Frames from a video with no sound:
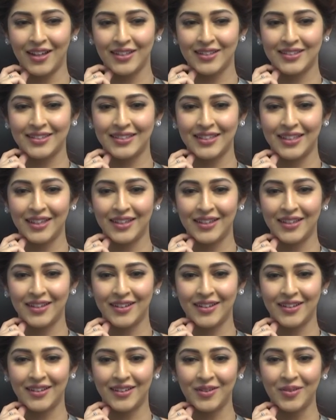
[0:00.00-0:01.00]
said,
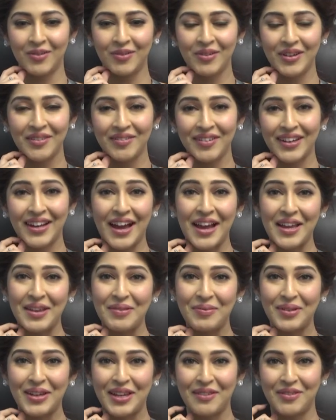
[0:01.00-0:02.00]
even I
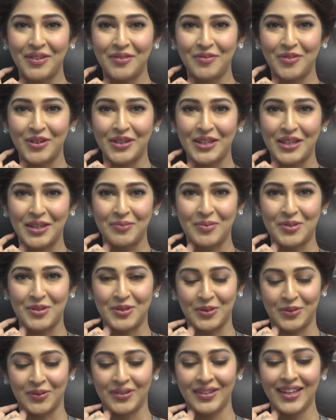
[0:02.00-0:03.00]
am craving for cream
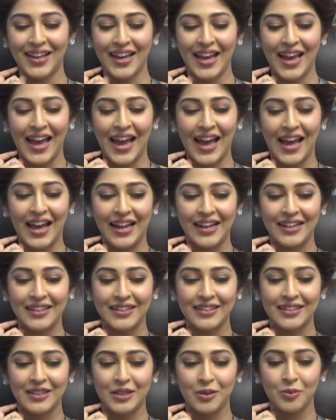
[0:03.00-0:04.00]
stone.
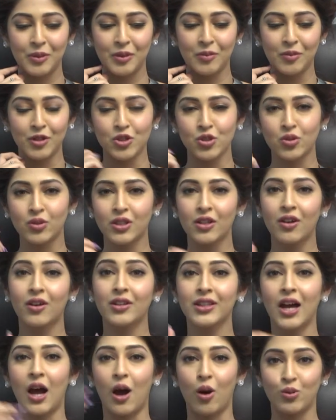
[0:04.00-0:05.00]
And we were shooting
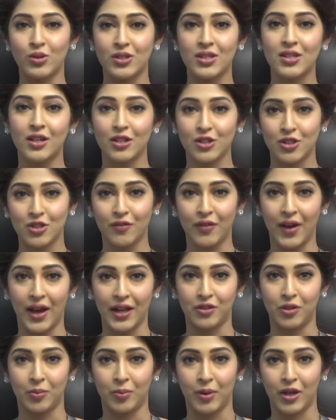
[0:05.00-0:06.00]
on the outskirts of
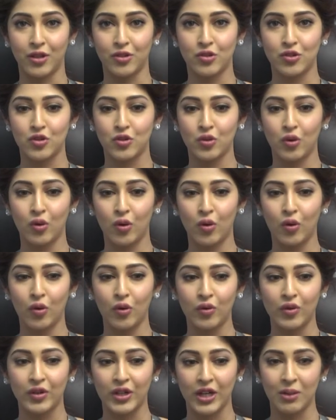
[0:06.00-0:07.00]
Hyderabad.
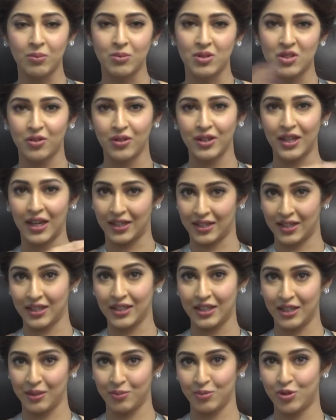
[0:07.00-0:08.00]
So
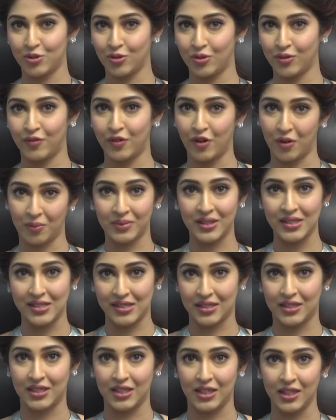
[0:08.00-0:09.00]
getting cream stone from the
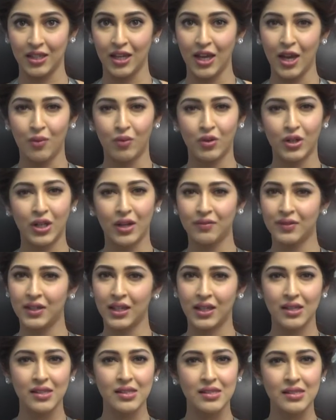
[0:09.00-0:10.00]
city would have
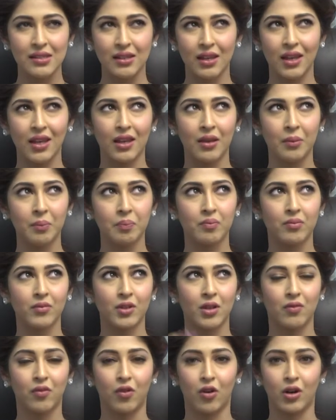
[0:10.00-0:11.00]
taken, say,
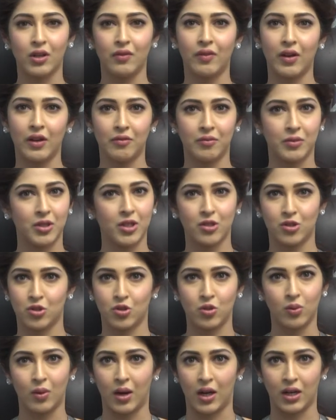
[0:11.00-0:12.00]
45 minutes
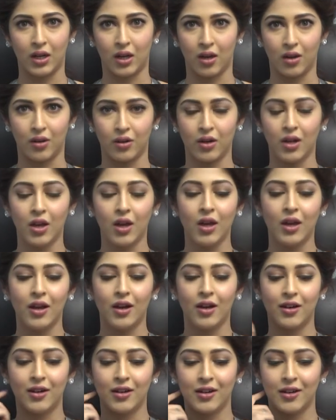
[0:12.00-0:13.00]
to 1 hour.
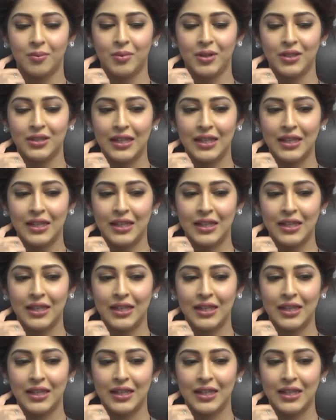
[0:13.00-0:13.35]
But